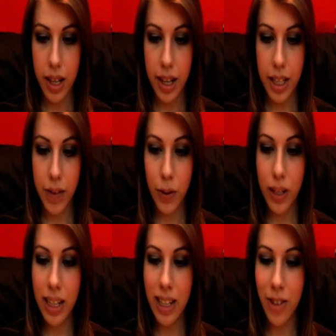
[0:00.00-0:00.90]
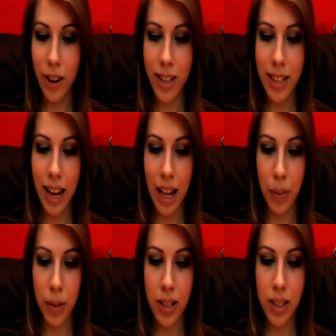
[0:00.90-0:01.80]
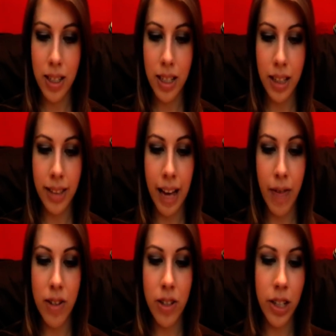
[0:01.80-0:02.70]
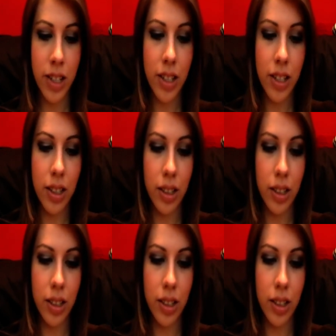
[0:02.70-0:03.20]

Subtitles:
exfoliating ground almonds, lavender,